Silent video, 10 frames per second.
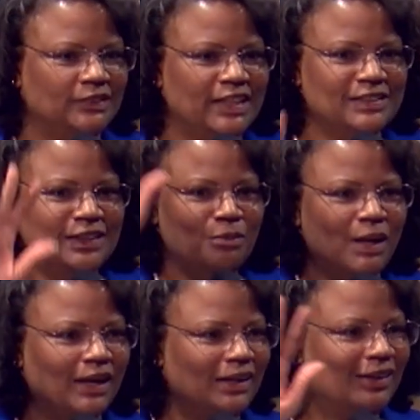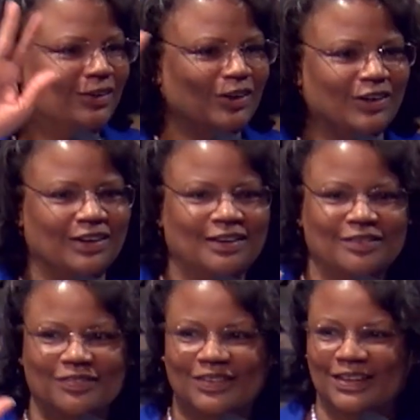Has anybody heard
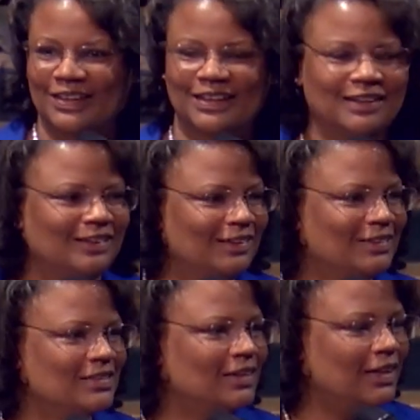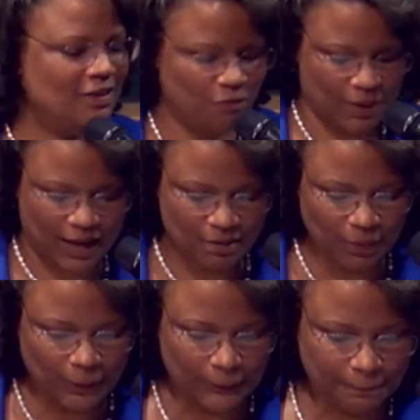of the Slave
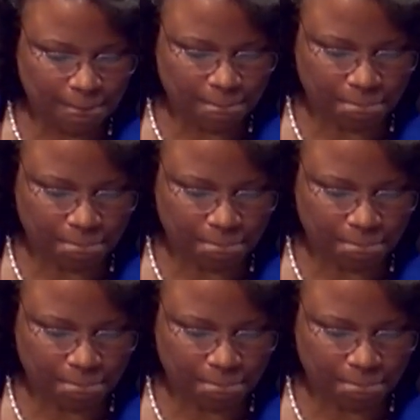Bible?